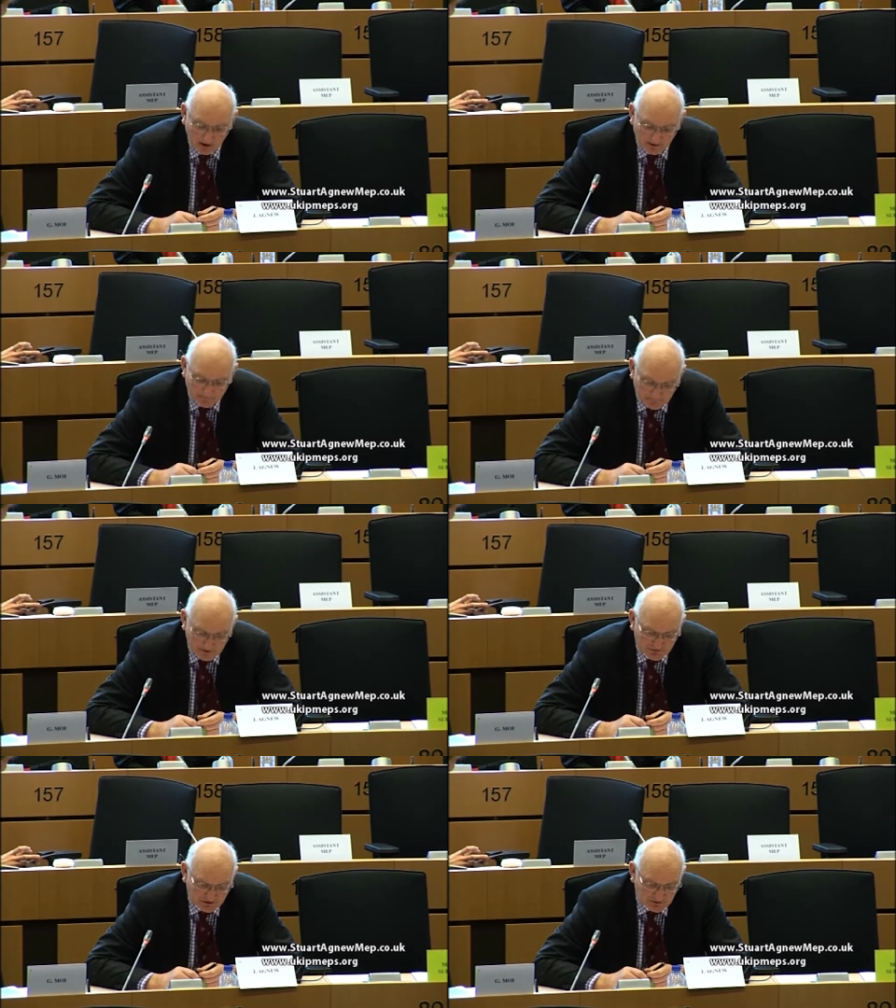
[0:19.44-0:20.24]
The
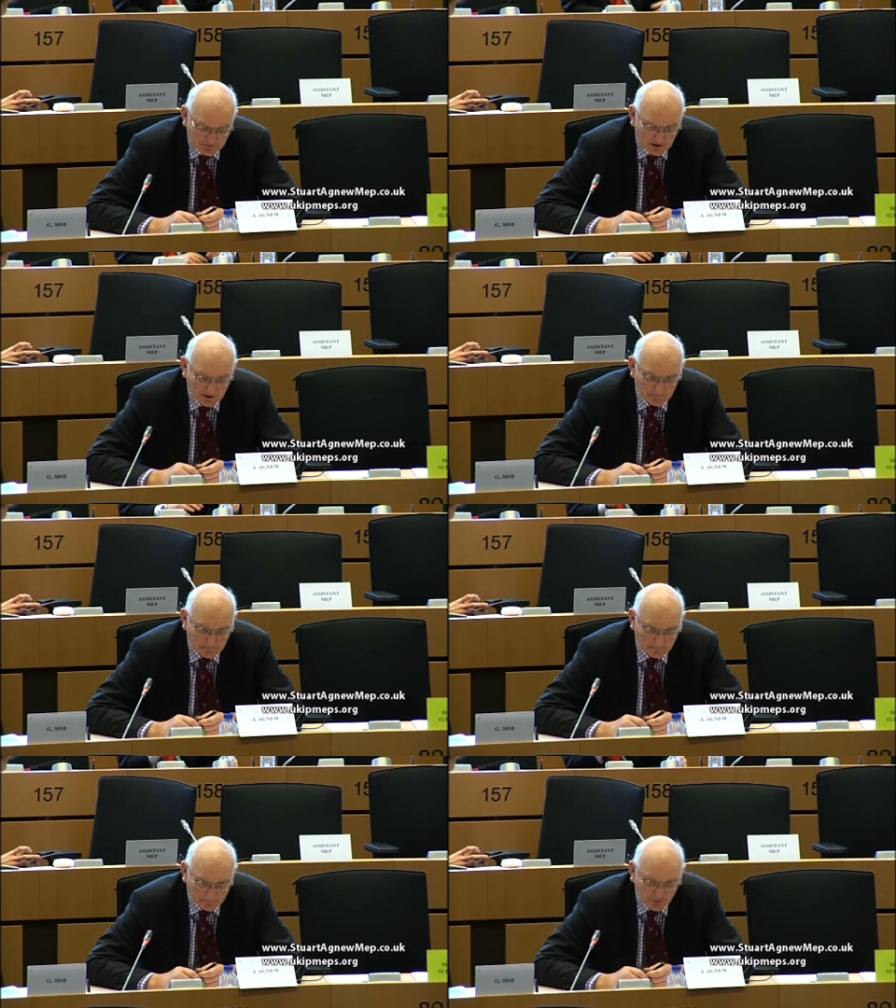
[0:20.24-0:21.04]
first is
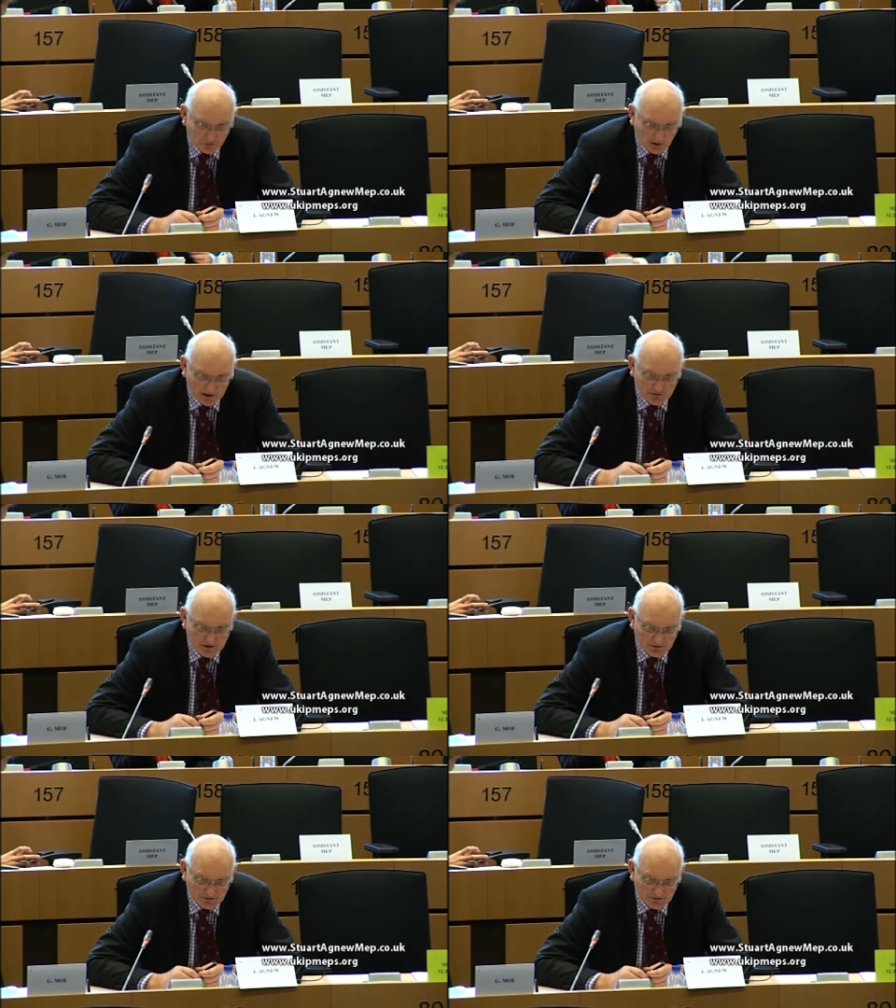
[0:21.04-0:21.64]
food waste,